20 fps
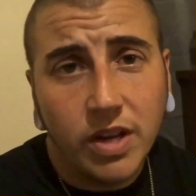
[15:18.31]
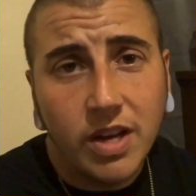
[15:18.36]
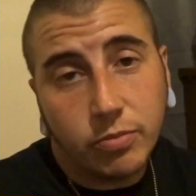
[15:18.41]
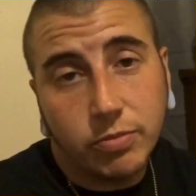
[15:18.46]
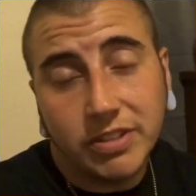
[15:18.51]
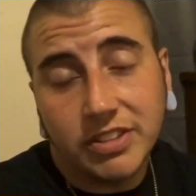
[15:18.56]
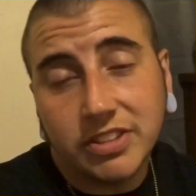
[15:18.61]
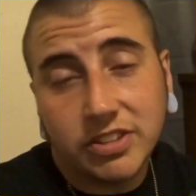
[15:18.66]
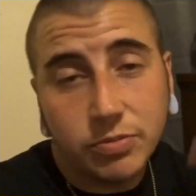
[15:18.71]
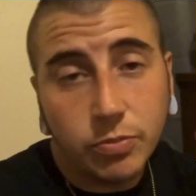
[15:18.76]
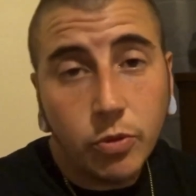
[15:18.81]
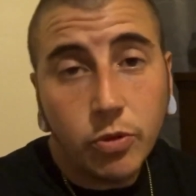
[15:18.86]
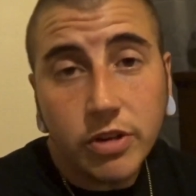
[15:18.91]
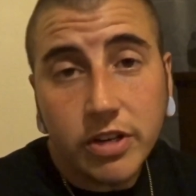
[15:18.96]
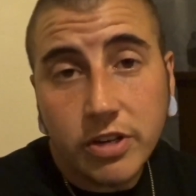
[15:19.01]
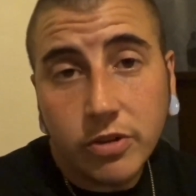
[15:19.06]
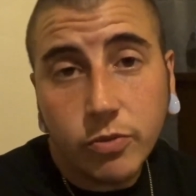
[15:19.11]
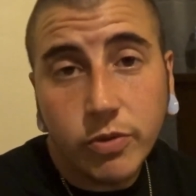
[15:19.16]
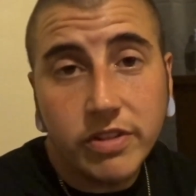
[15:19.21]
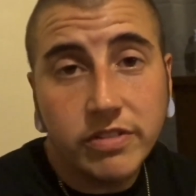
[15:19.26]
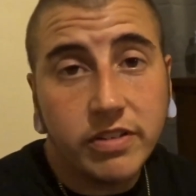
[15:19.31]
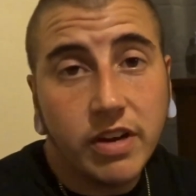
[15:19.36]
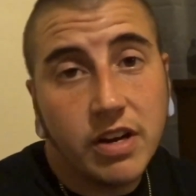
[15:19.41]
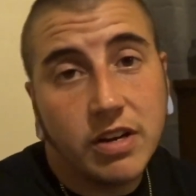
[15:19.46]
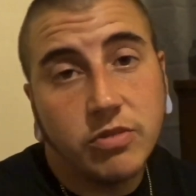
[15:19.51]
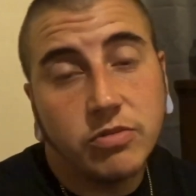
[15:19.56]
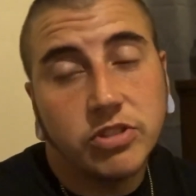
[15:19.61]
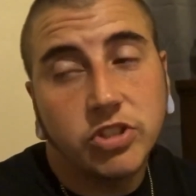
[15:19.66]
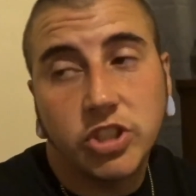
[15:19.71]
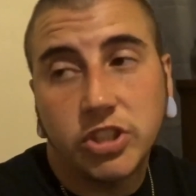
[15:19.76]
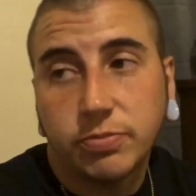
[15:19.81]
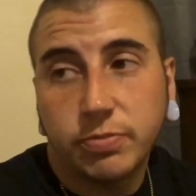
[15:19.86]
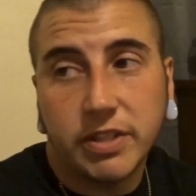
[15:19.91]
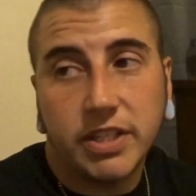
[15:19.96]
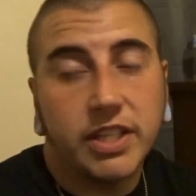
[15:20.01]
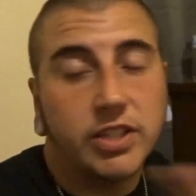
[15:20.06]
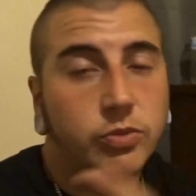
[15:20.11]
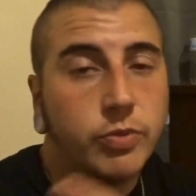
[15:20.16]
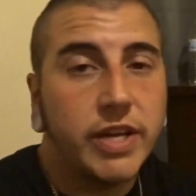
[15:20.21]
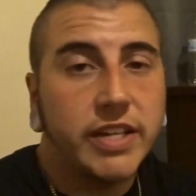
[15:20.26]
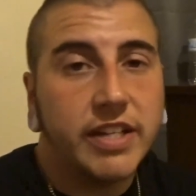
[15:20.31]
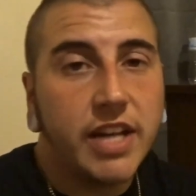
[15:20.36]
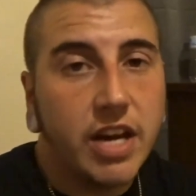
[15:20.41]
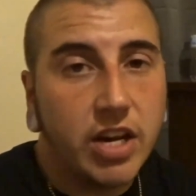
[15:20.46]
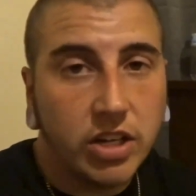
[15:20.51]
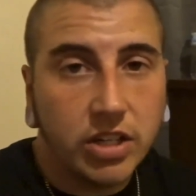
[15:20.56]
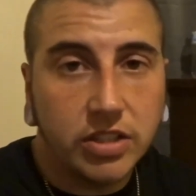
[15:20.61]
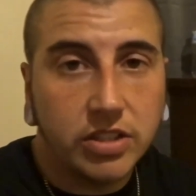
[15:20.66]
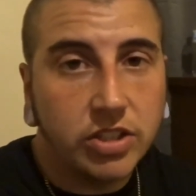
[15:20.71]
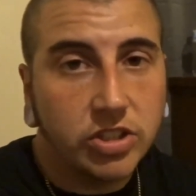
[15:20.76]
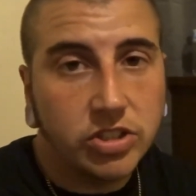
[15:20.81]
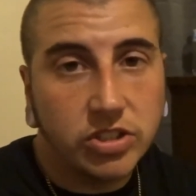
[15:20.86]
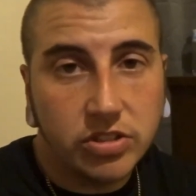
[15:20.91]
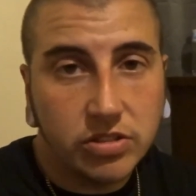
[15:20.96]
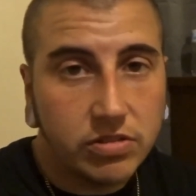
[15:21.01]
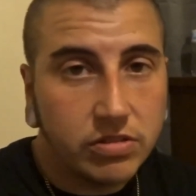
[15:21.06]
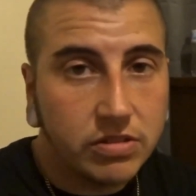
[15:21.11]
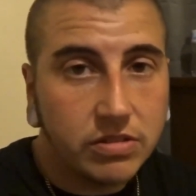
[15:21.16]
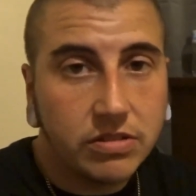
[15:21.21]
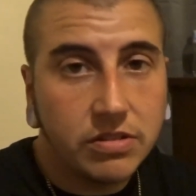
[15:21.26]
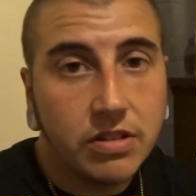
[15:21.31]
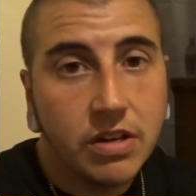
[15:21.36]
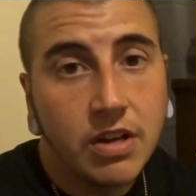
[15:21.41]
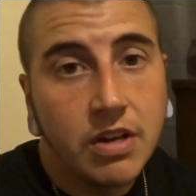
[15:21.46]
This morning we thought it was just because we had the air conditioner on.